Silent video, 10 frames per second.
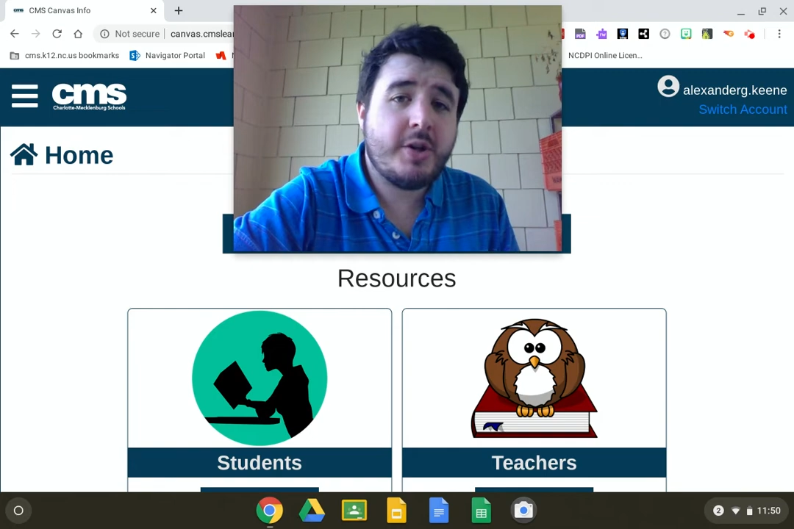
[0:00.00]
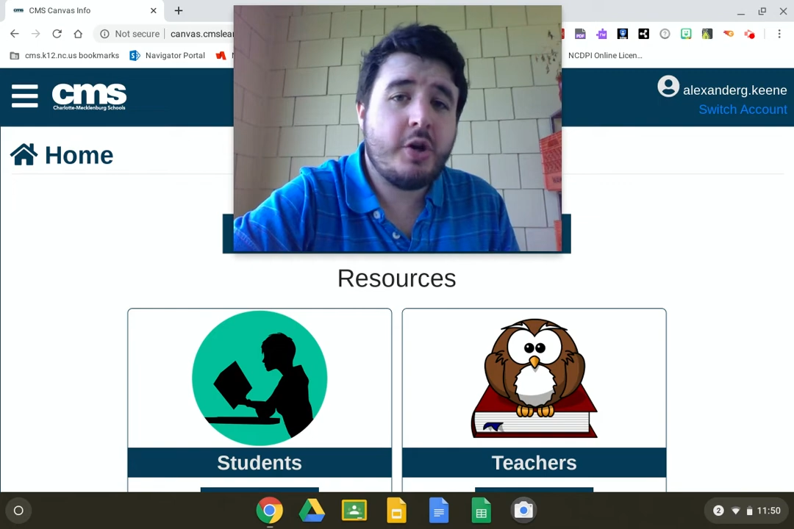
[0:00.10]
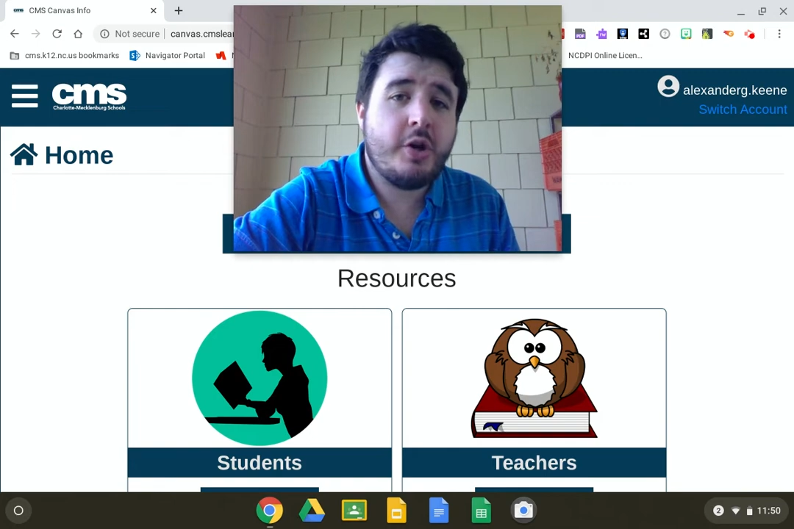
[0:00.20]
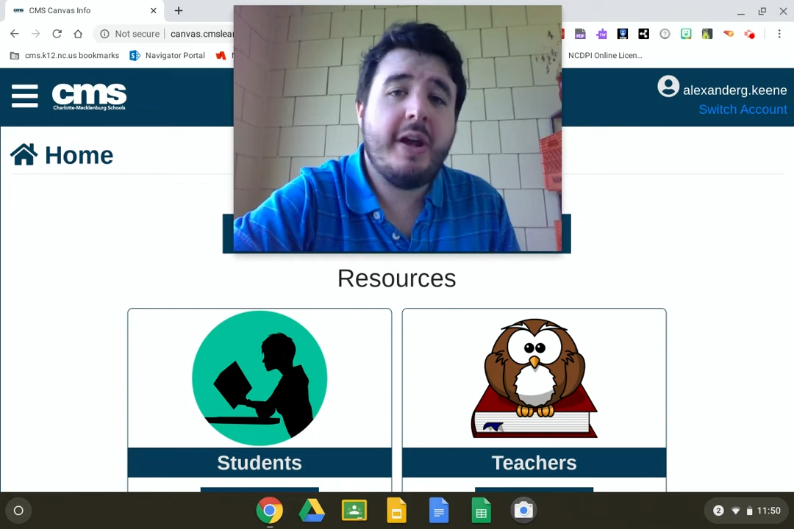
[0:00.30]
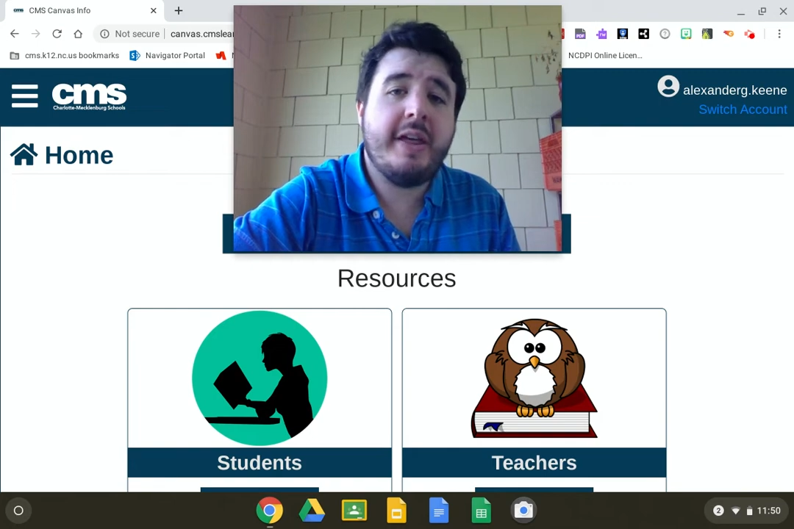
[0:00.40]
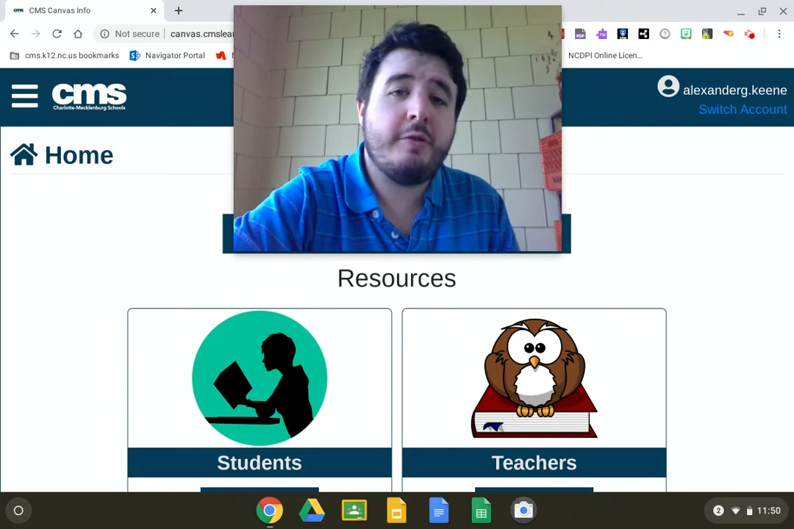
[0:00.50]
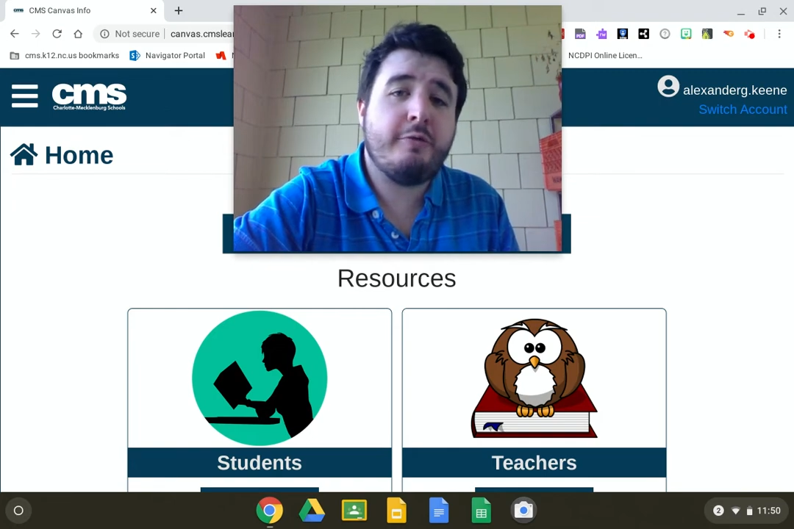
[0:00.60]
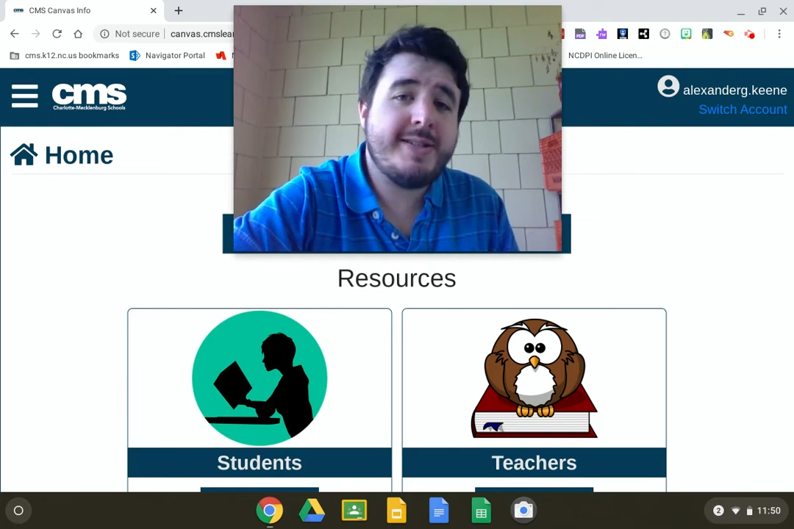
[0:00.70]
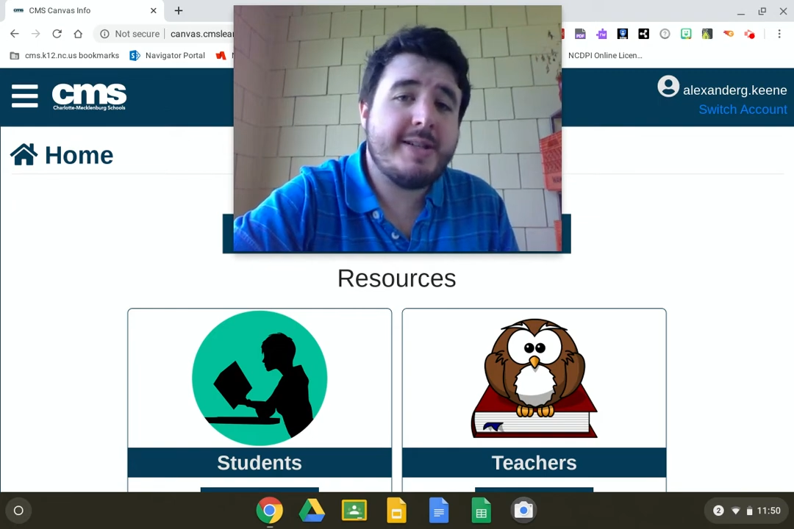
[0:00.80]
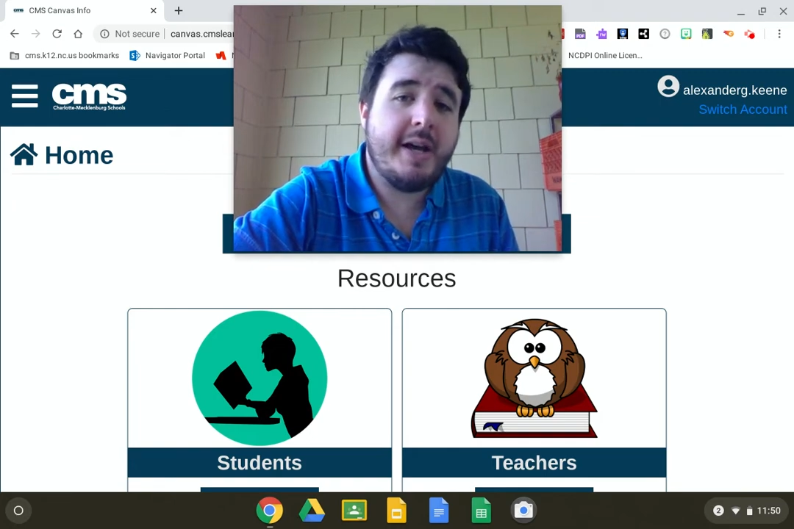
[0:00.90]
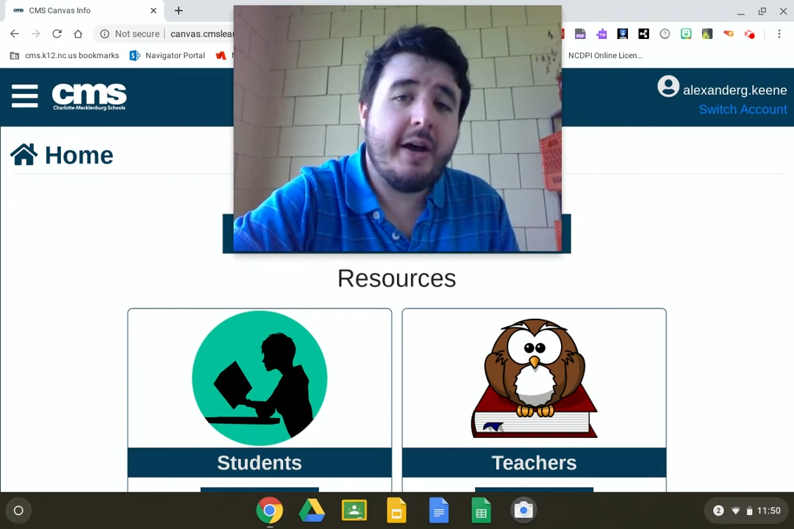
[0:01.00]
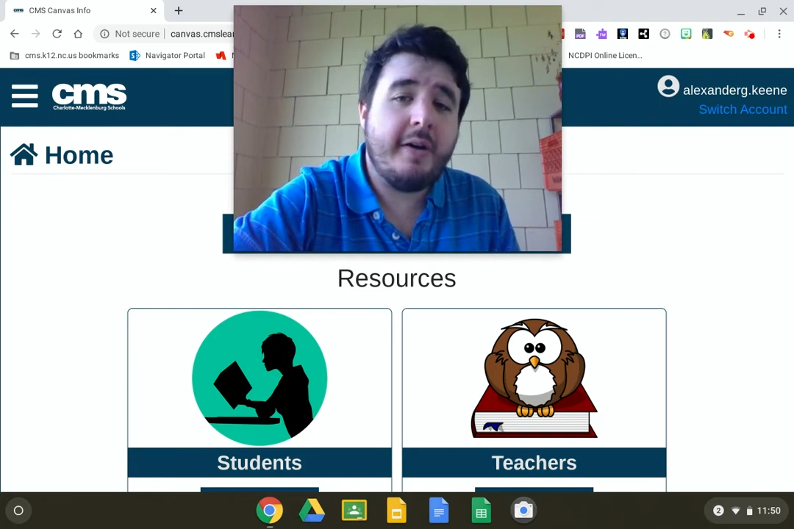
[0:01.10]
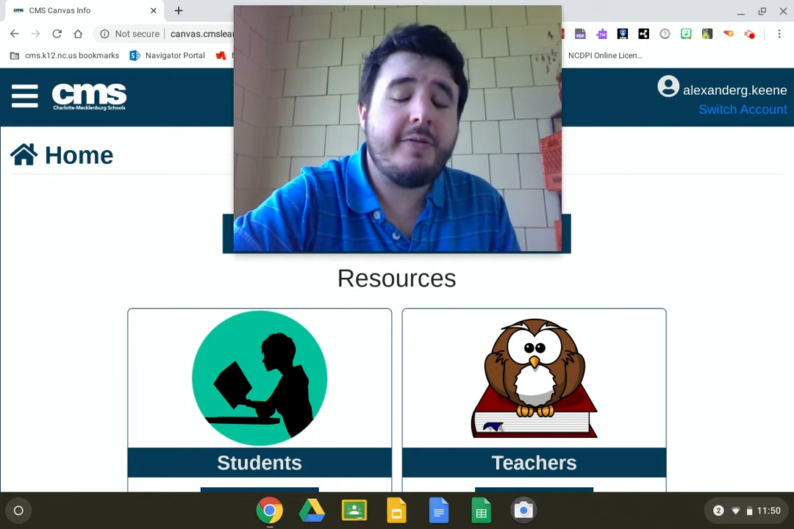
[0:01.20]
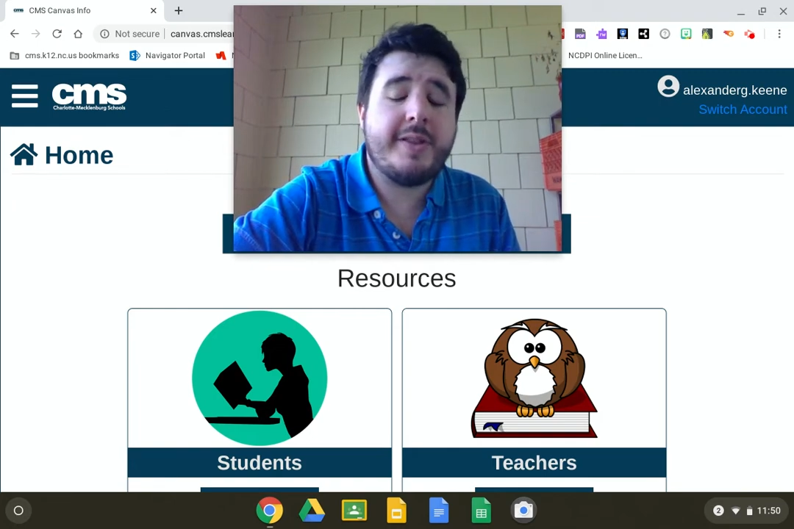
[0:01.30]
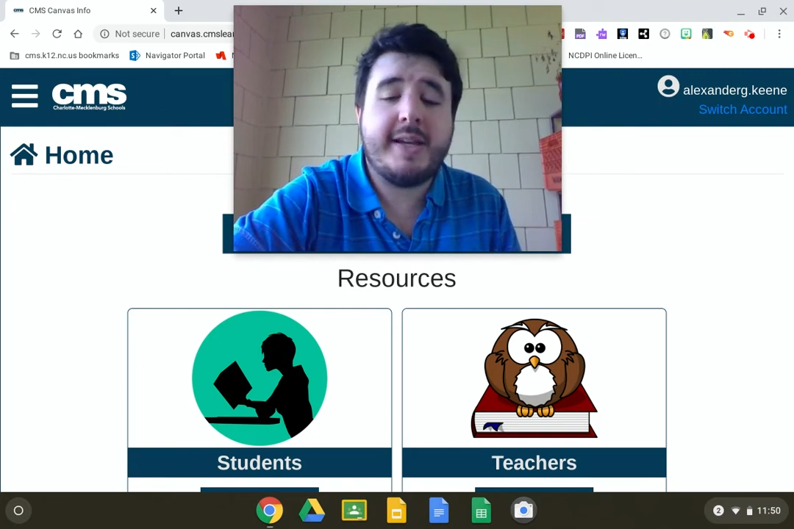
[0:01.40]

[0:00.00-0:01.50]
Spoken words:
Kerr and the rest of